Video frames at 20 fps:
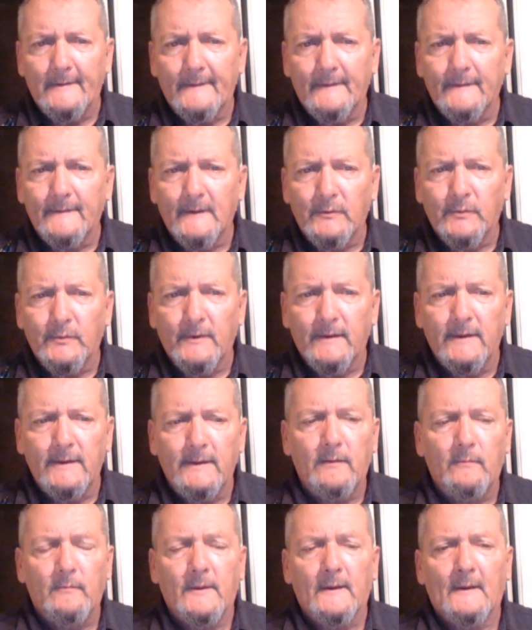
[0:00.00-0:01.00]
send you an
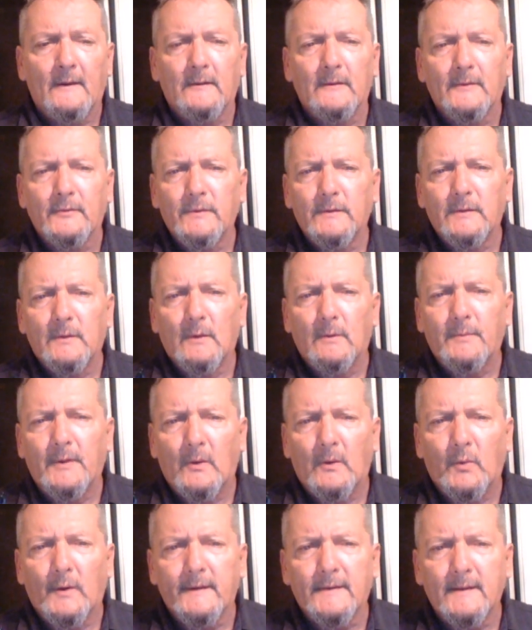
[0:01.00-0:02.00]
email, let you know
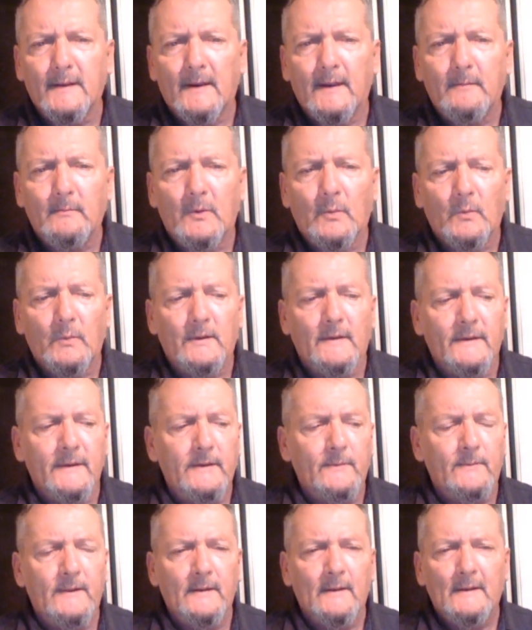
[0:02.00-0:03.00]
about what time we're
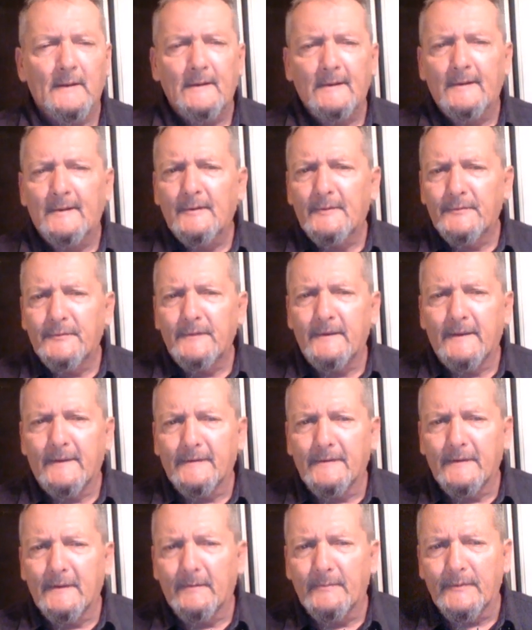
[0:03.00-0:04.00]
leaving. She
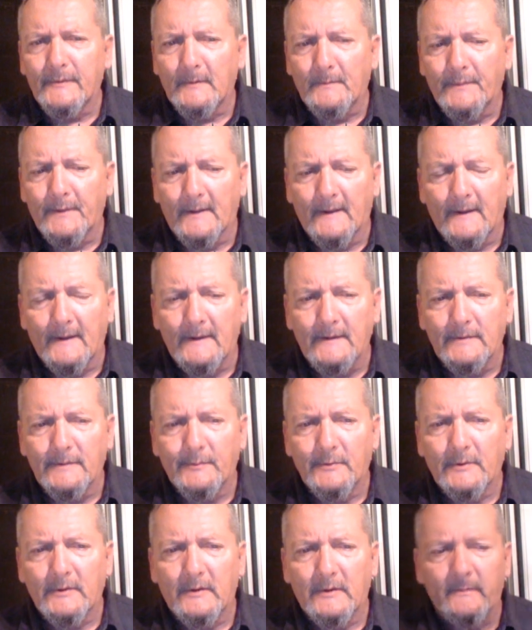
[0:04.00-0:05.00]
has some supplies
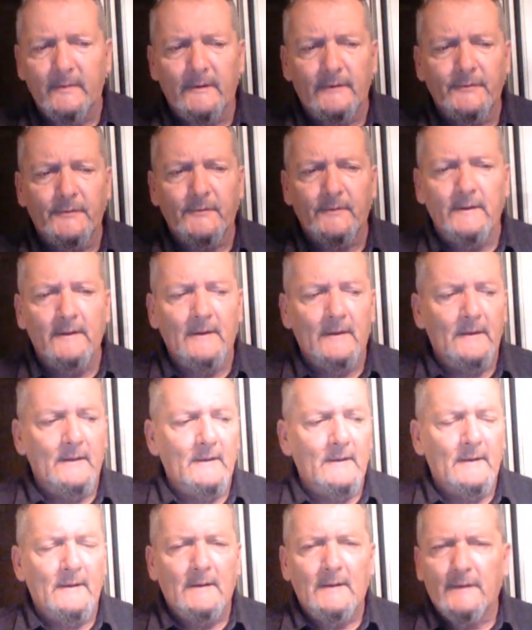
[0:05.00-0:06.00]
for our ministry,
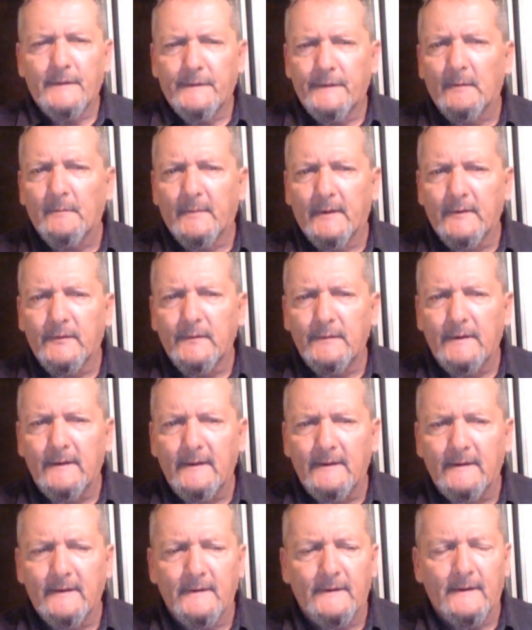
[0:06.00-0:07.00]
some much
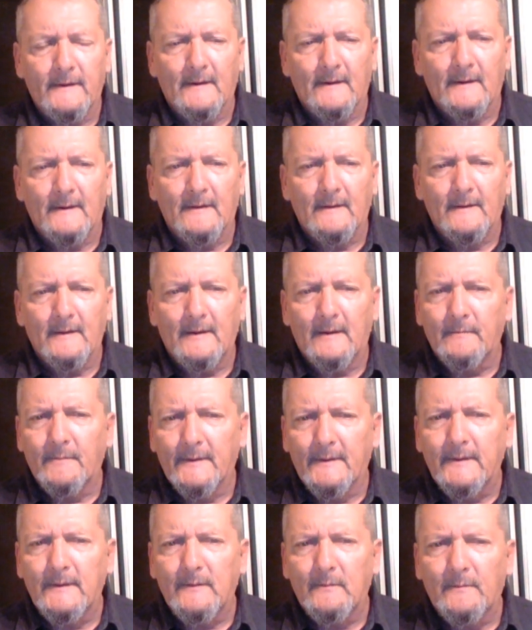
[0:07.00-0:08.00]
needed, I
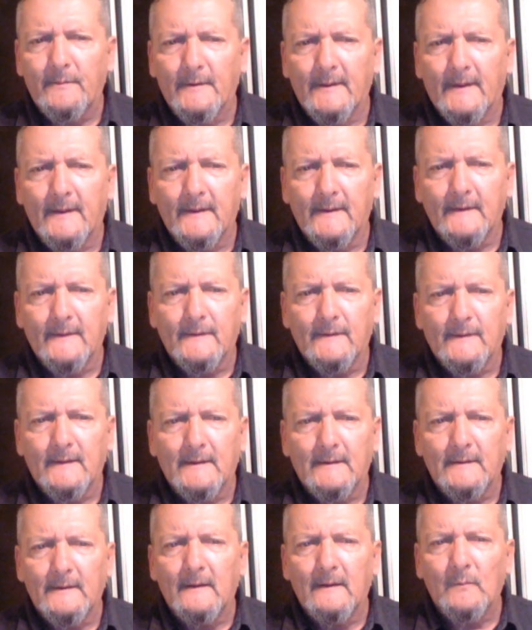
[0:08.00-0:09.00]
believe, blankets
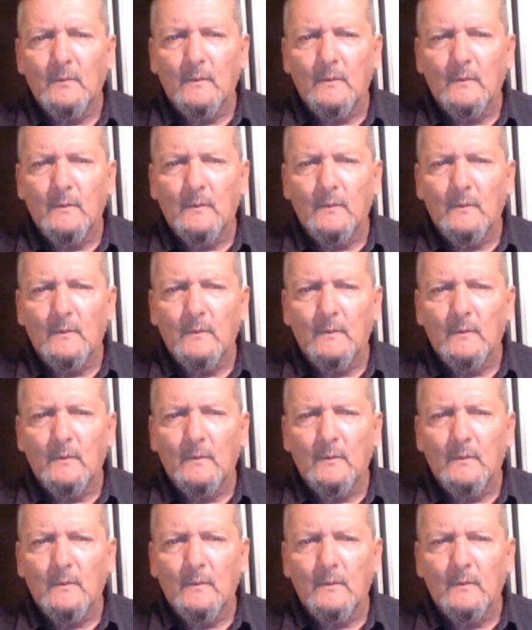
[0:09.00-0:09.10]
and